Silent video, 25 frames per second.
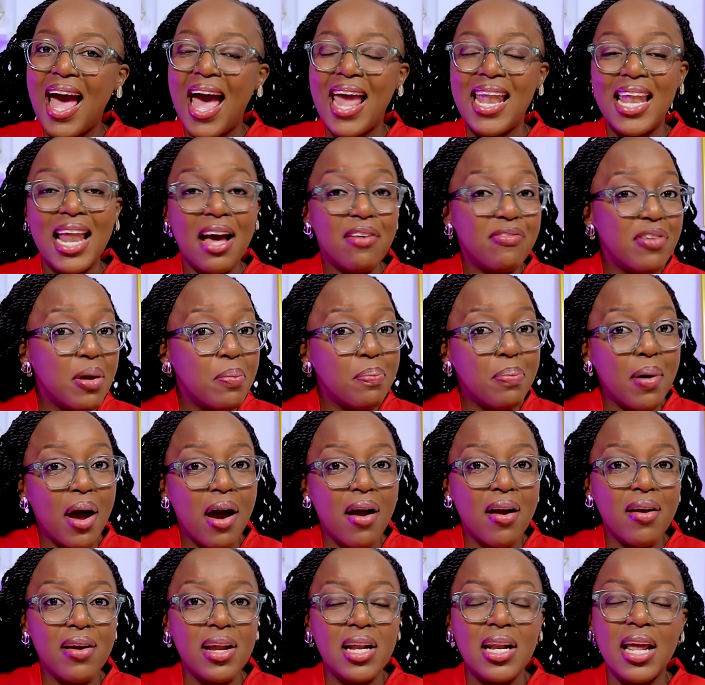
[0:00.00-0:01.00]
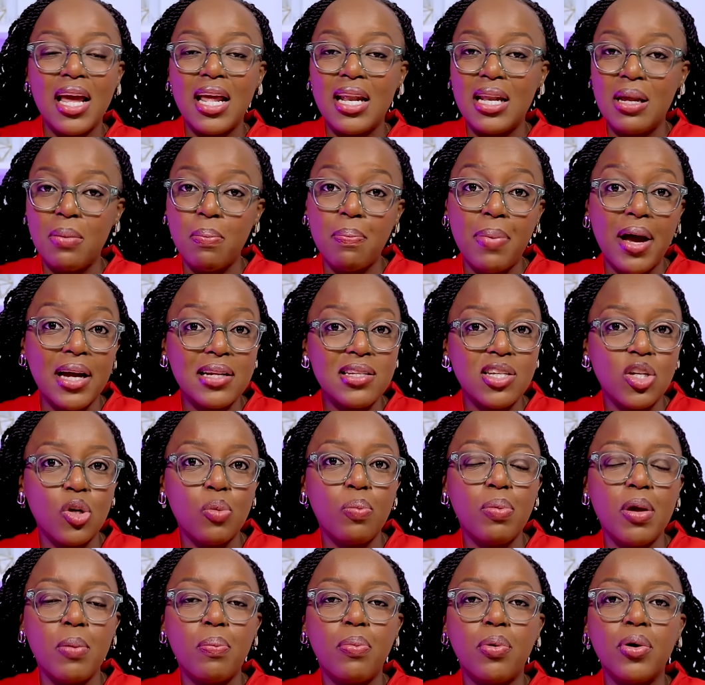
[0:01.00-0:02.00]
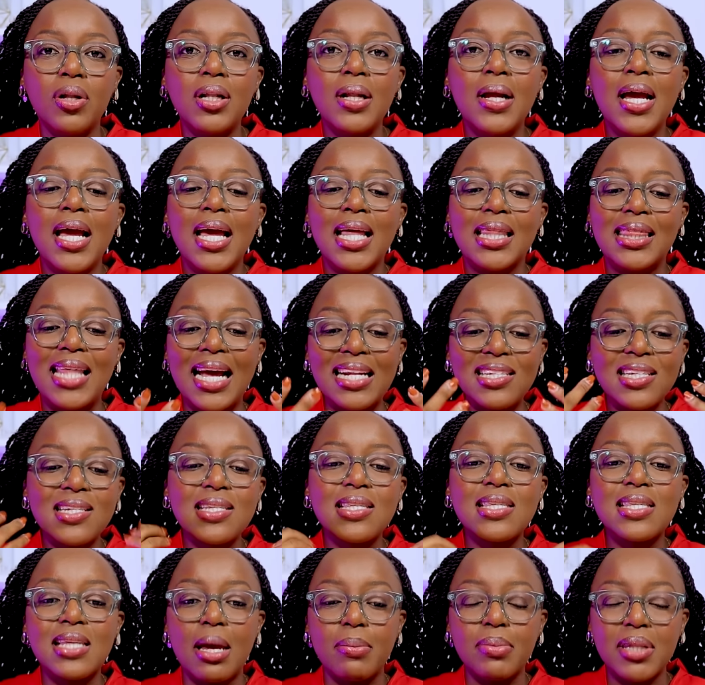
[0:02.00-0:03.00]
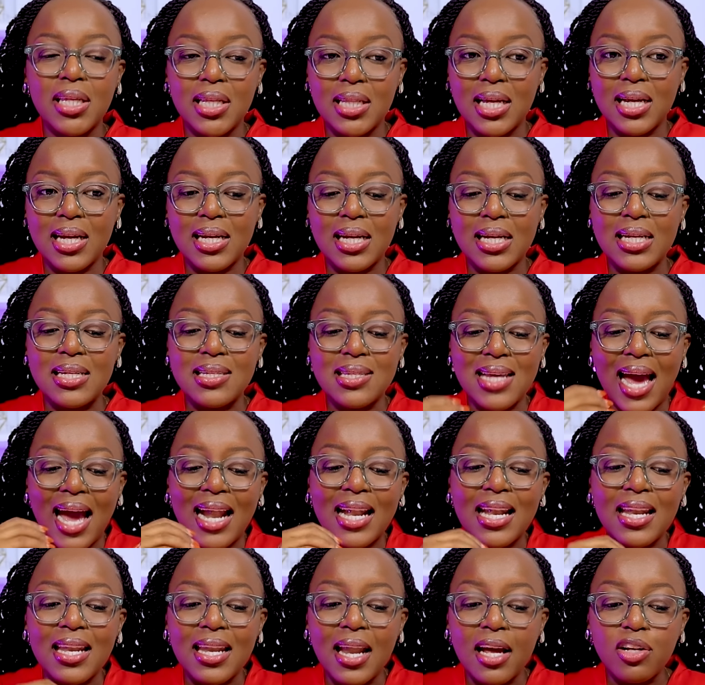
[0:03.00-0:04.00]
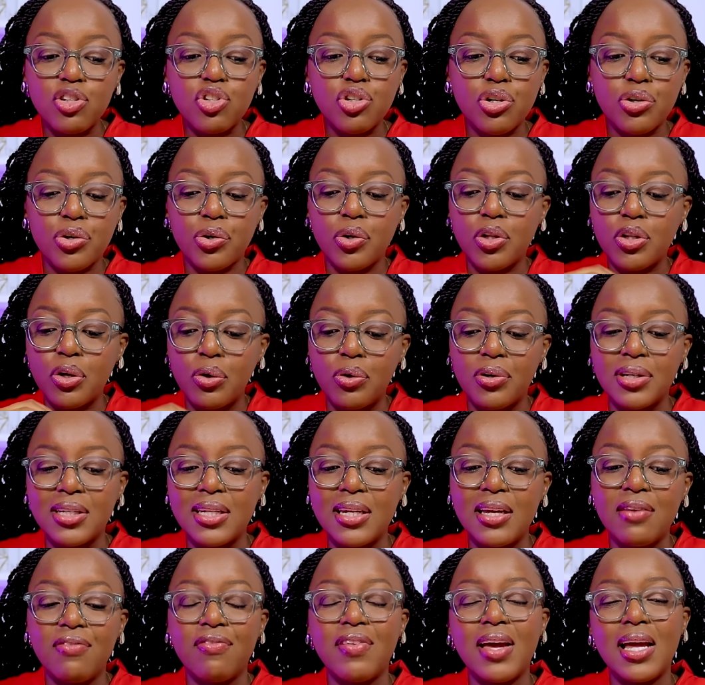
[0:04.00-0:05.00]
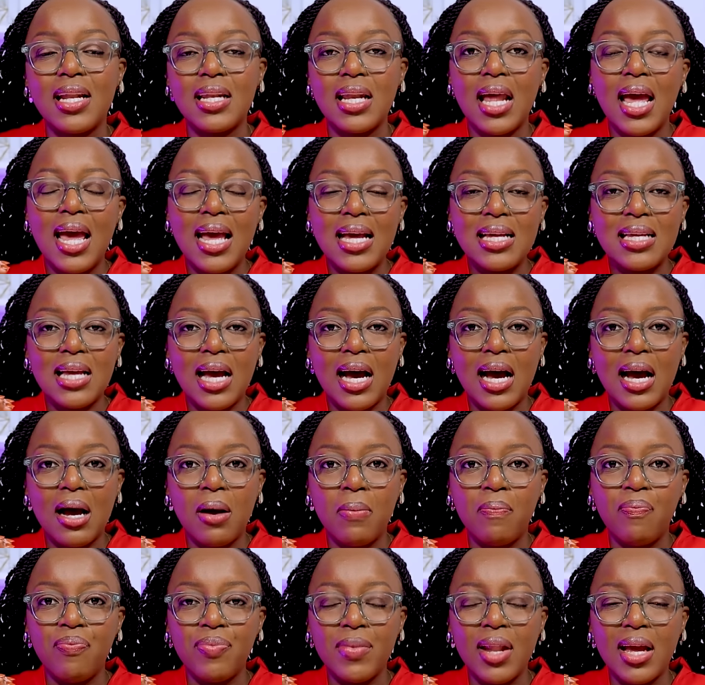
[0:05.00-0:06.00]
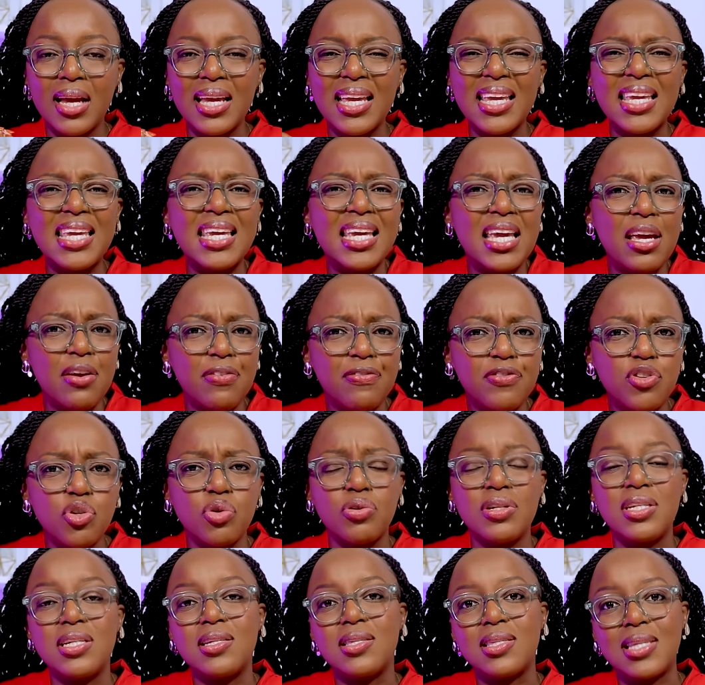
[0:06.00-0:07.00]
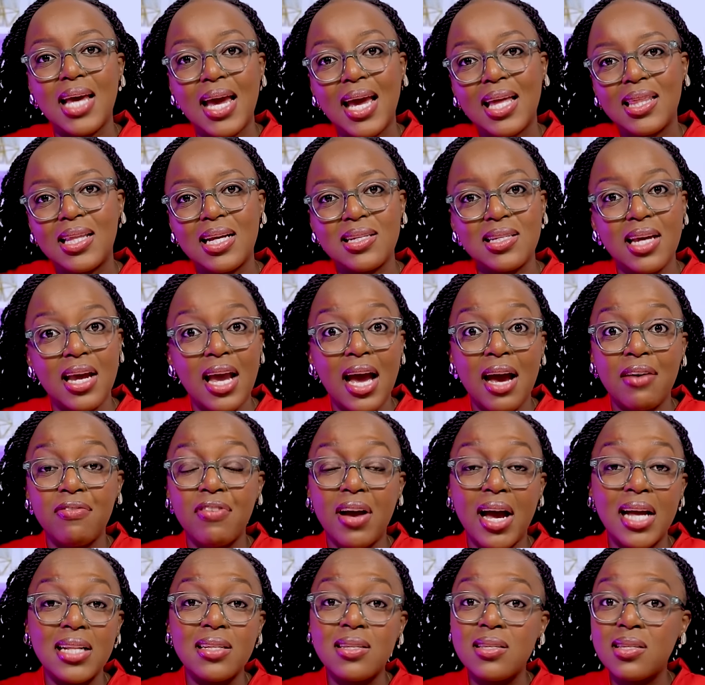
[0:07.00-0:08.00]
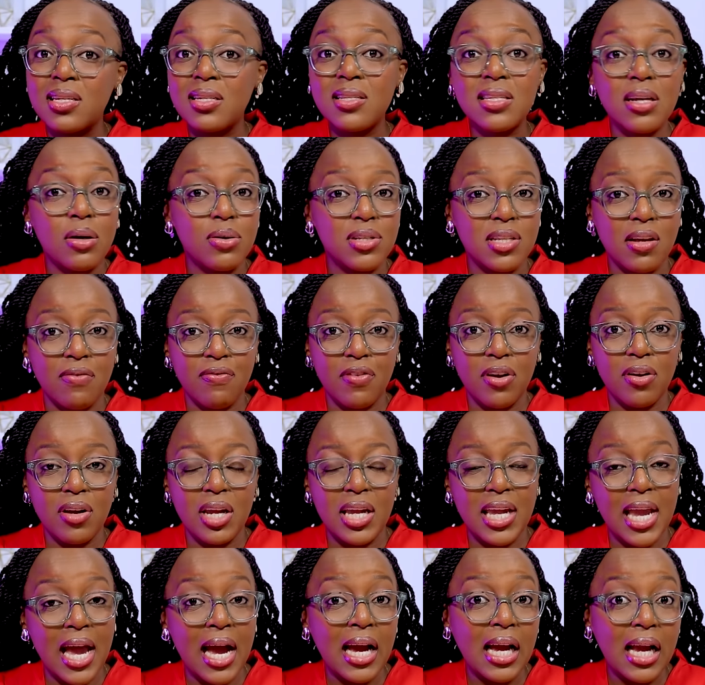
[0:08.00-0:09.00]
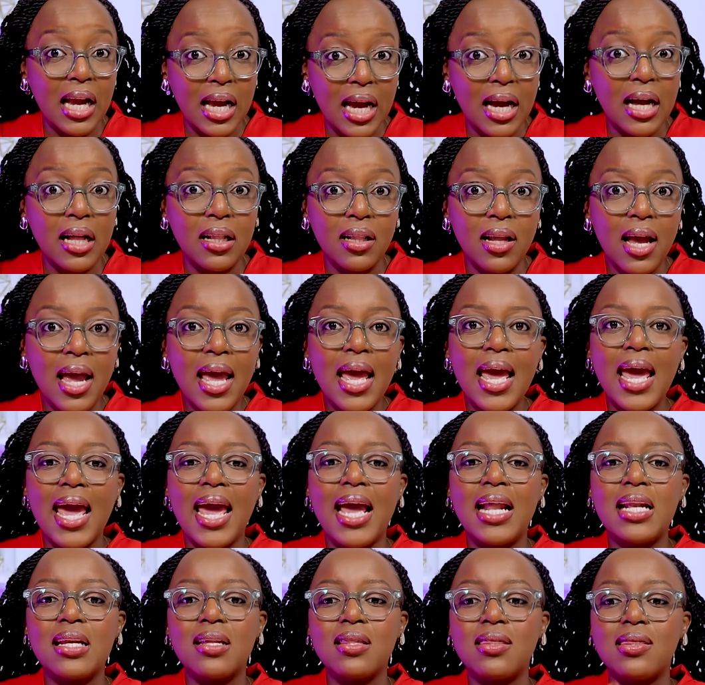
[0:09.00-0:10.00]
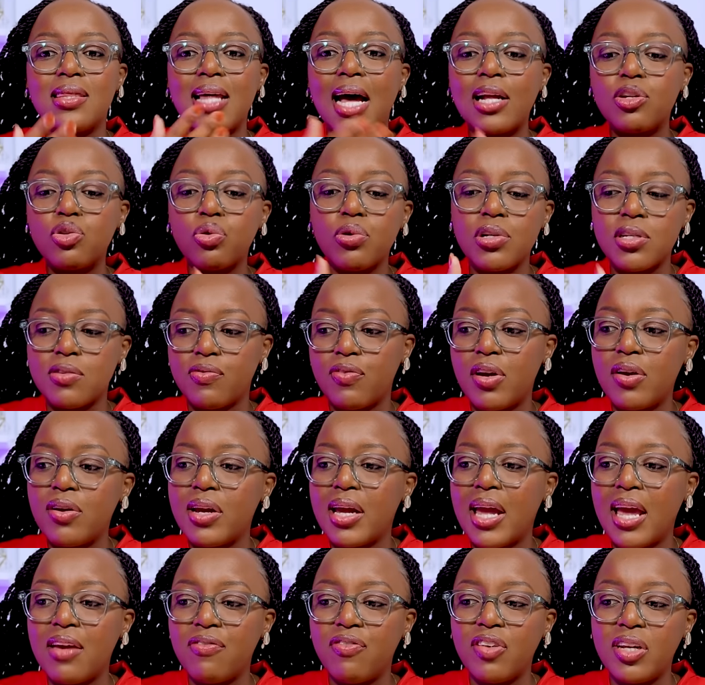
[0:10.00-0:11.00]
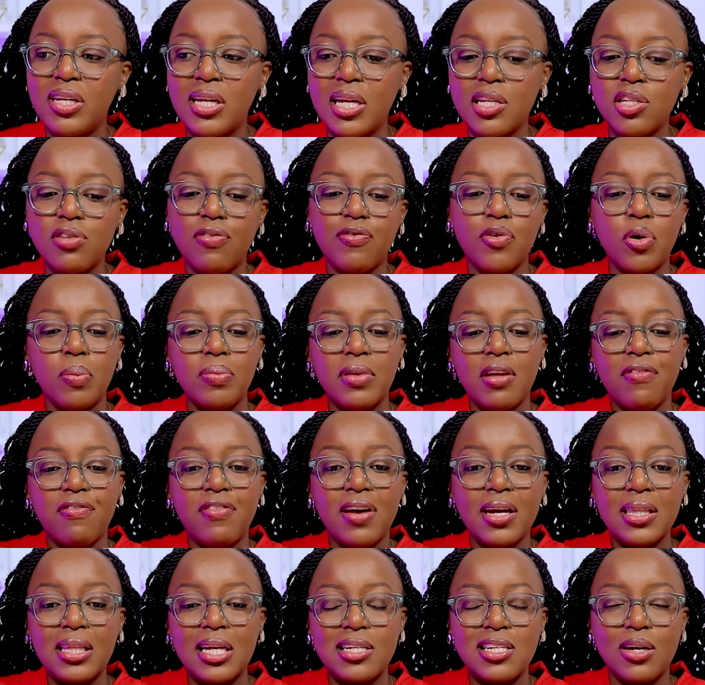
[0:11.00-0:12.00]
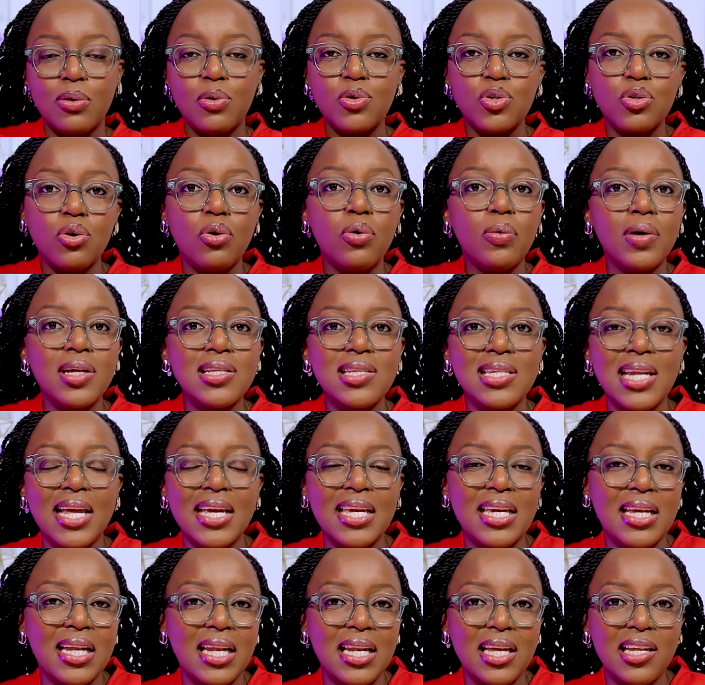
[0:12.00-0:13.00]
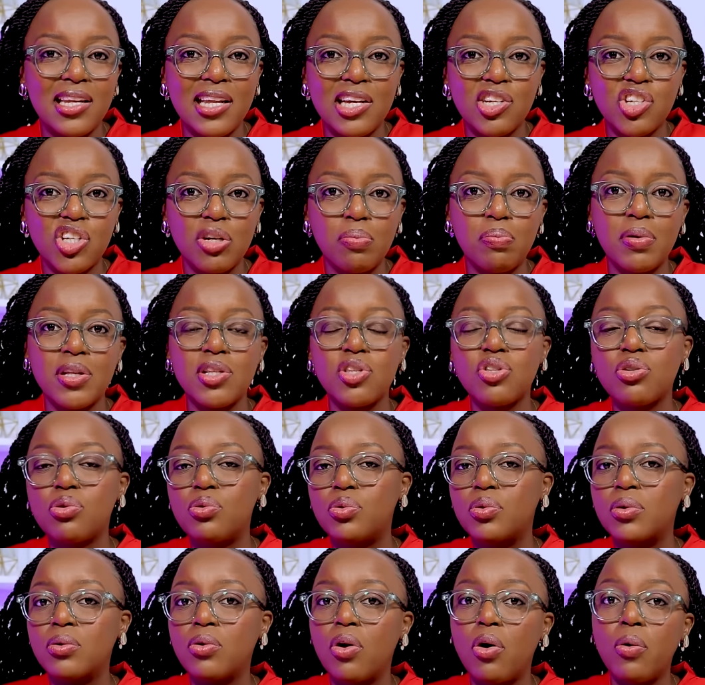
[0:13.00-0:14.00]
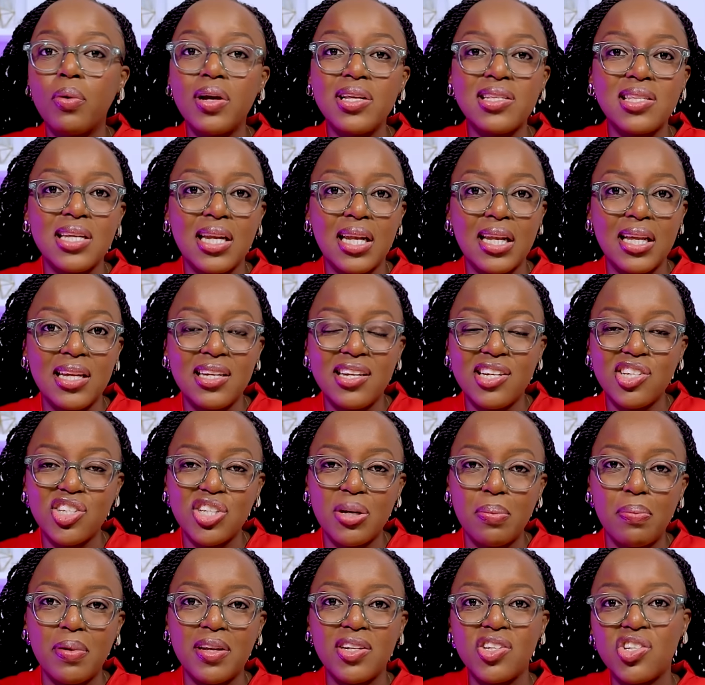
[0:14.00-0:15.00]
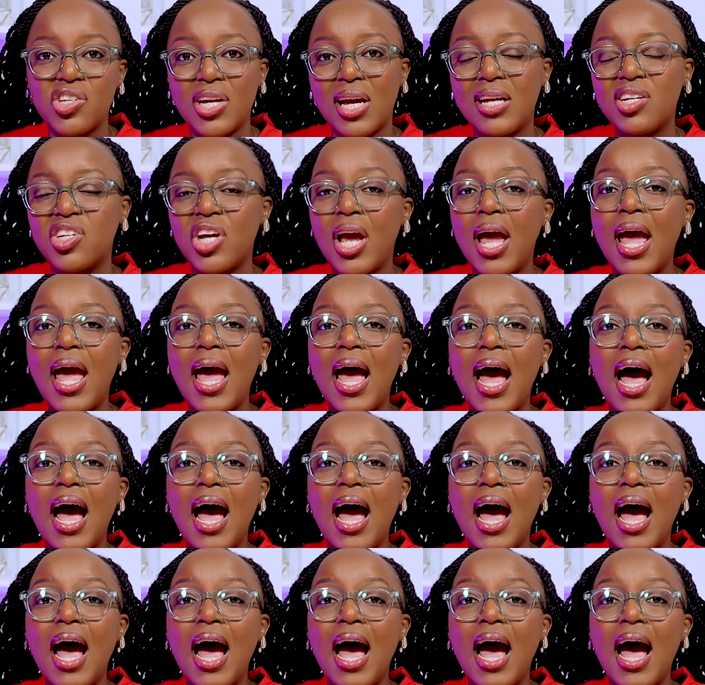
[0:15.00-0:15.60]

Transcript: I love empowering and impacting people. That is something that is a natural God given um, gift or desire that I have had since I was a very young girl. And that was very evident from the fact that I was always like in leadership in school, always in leadership in church.